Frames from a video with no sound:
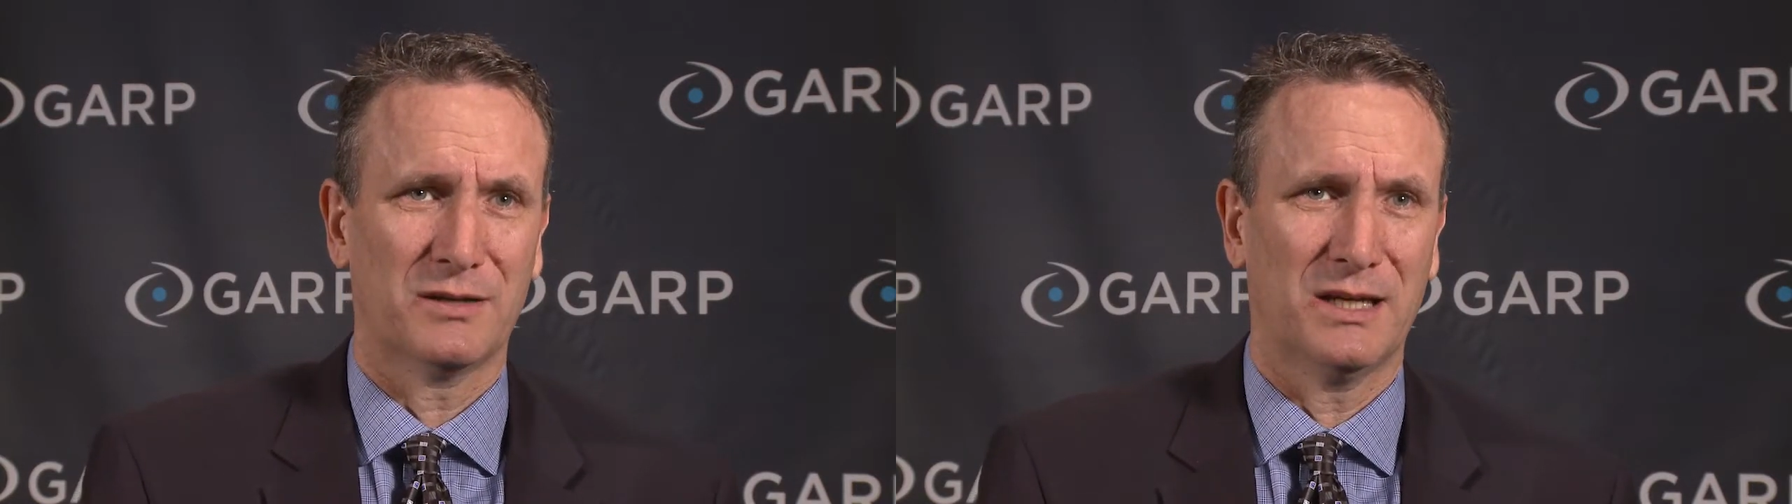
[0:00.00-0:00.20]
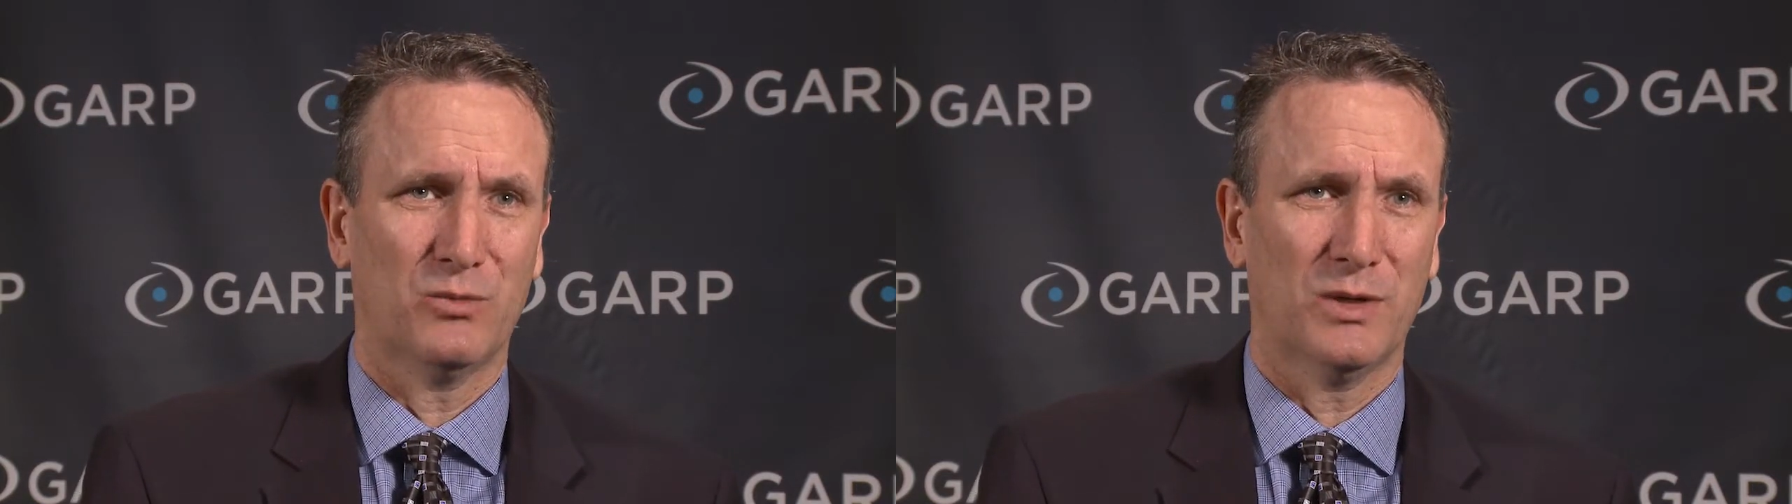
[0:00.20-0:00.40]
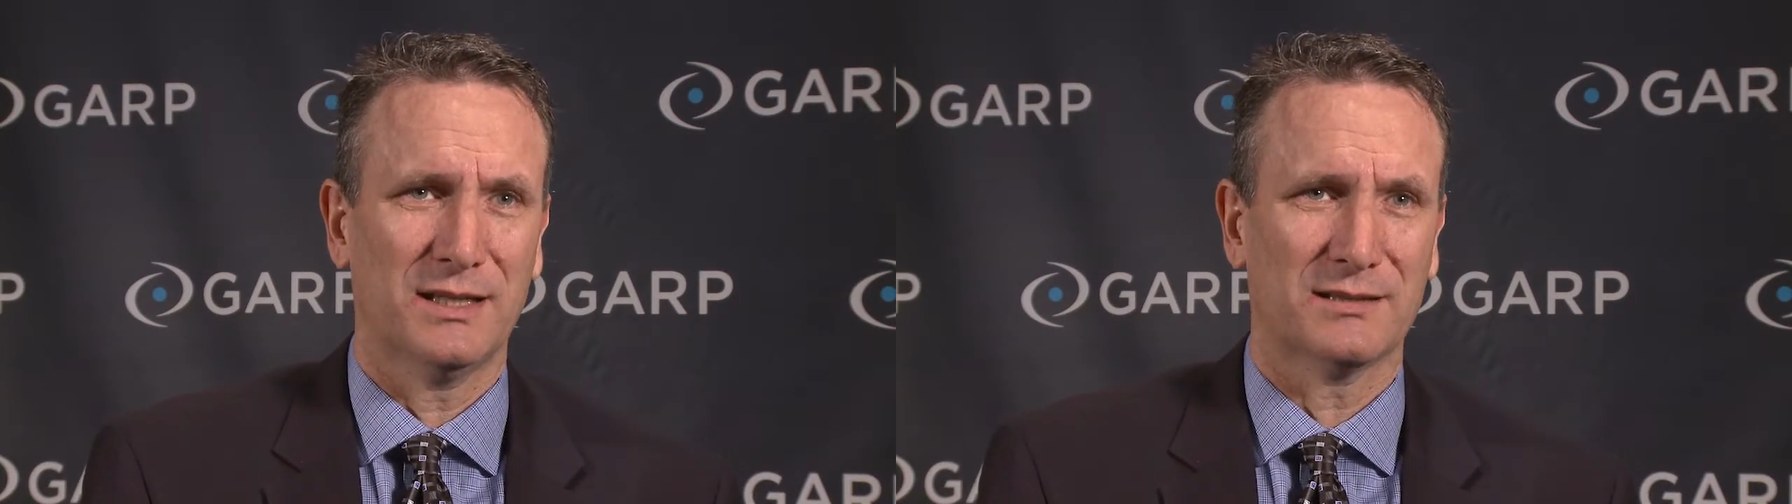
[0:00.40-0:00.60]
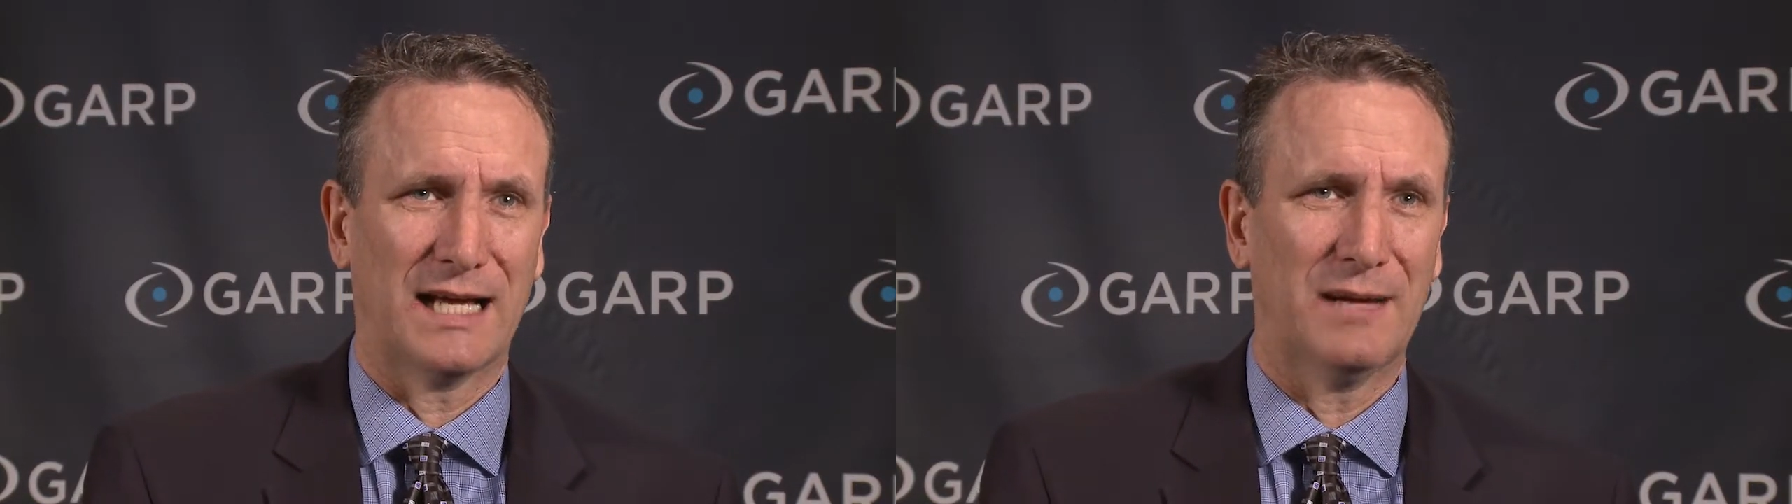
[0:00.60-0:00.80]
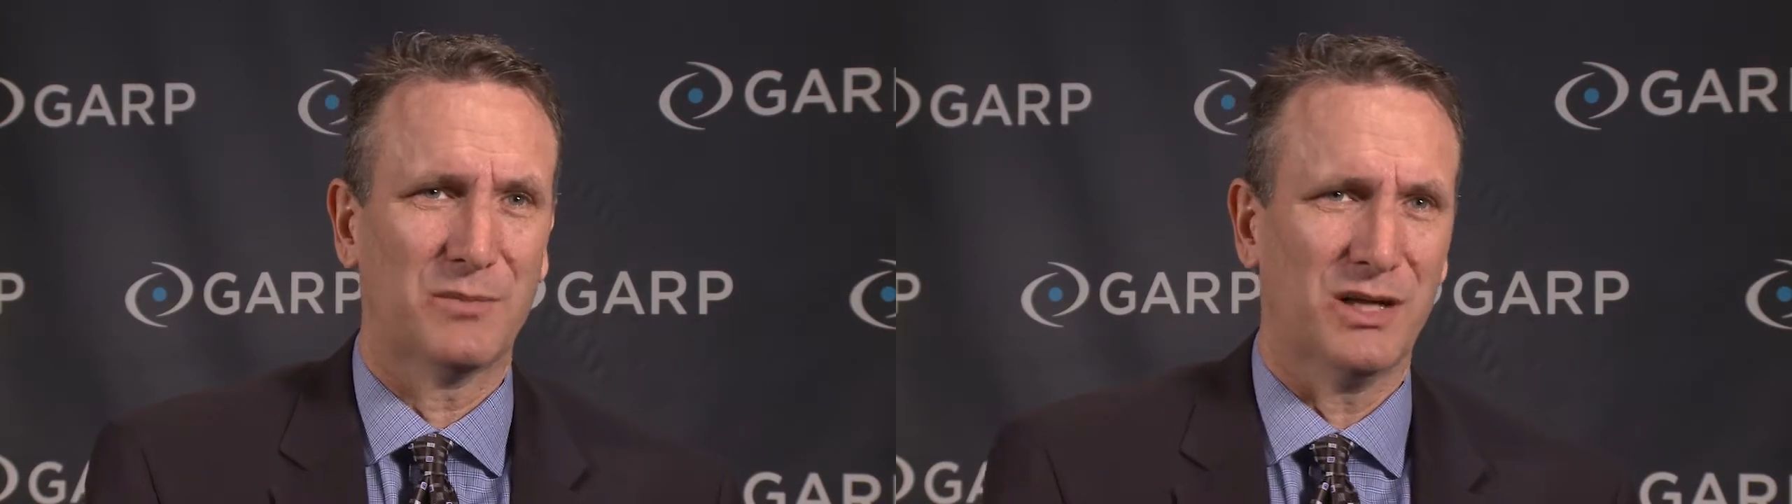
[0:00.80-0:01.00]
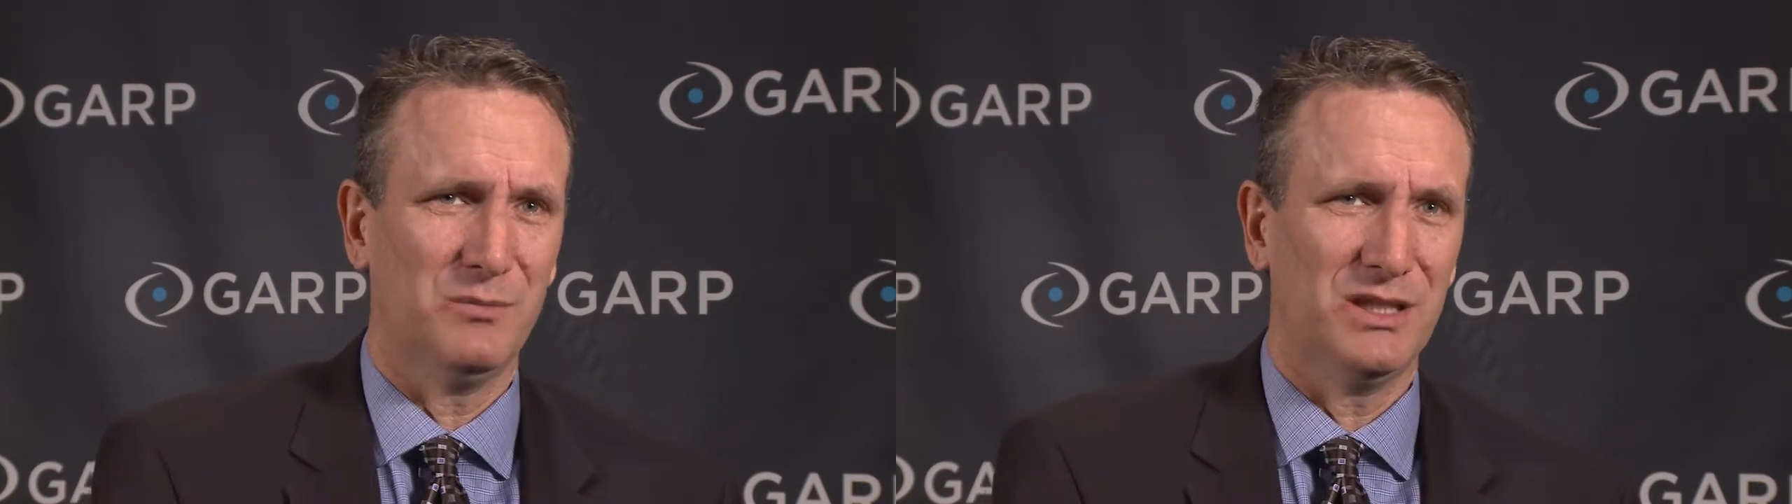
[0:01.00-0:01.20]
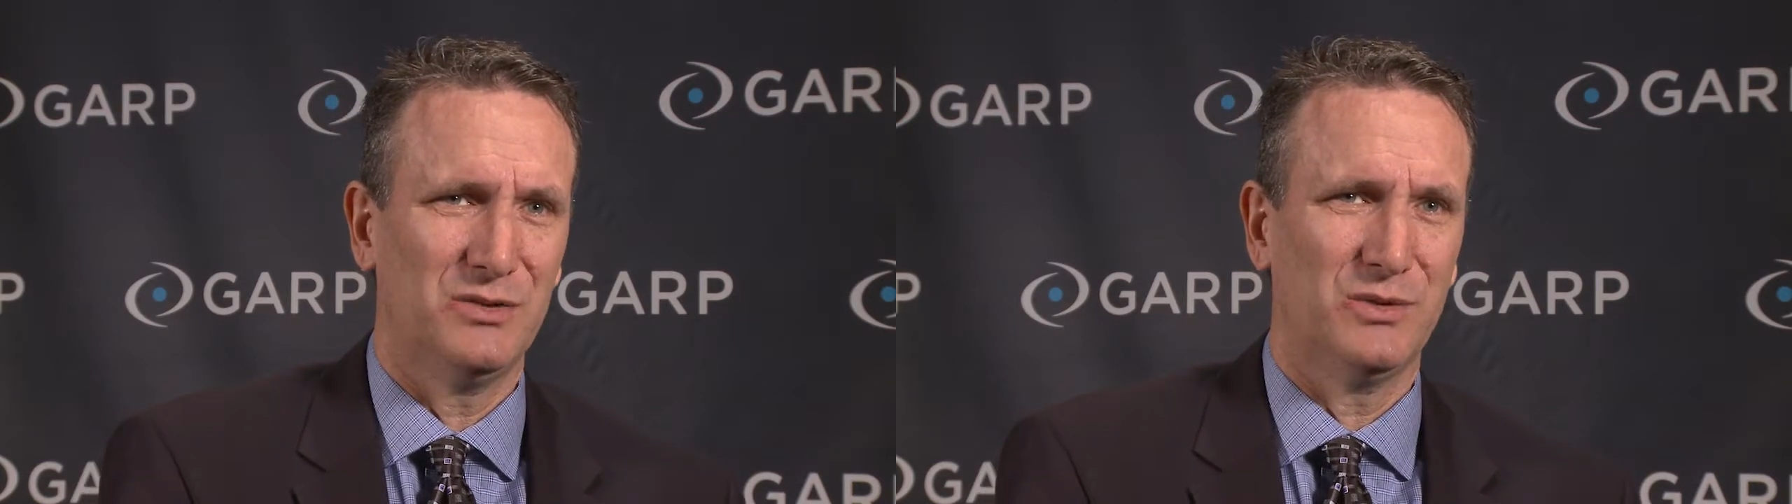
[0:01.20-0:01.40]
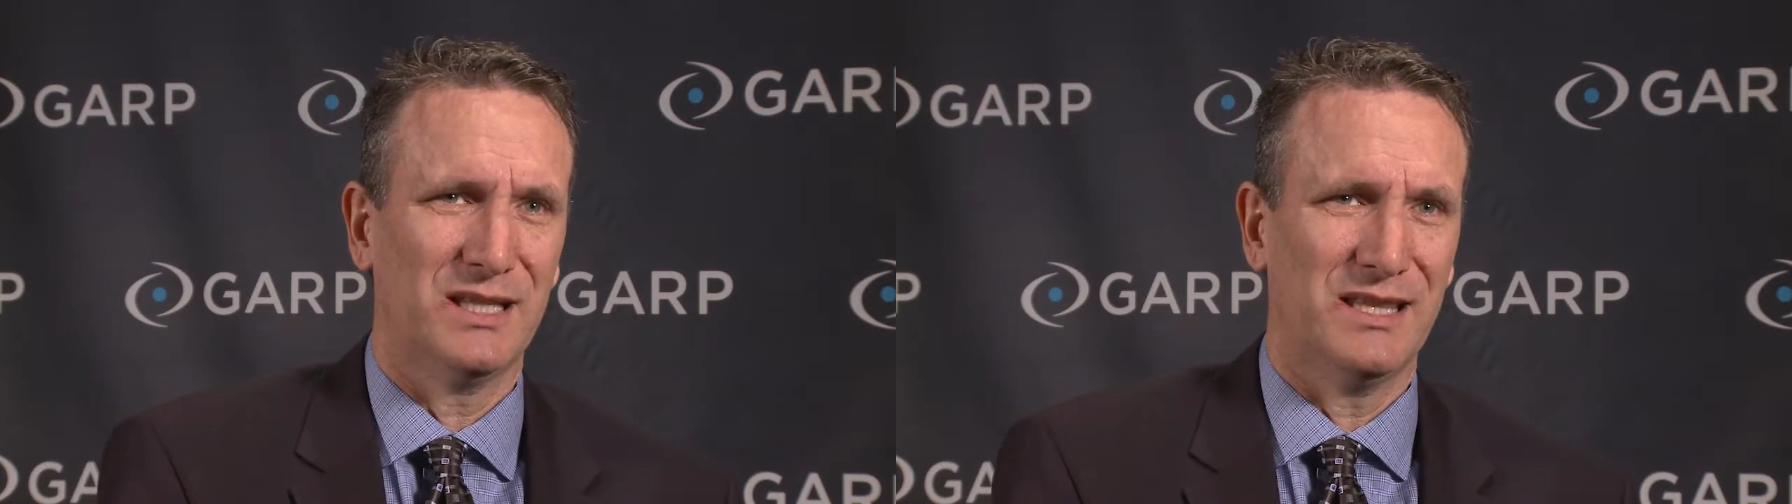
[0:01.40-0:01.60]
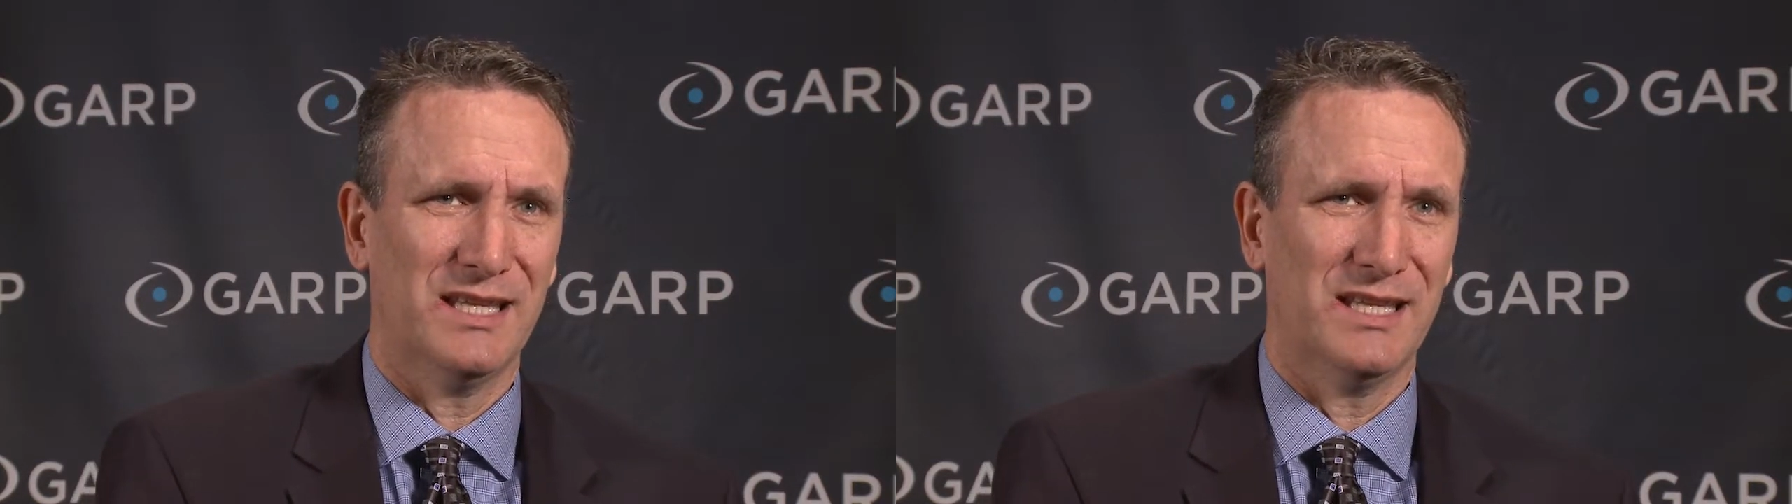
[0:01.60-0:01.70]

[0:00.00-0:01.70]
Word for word: Okay, what is I'm going to be doing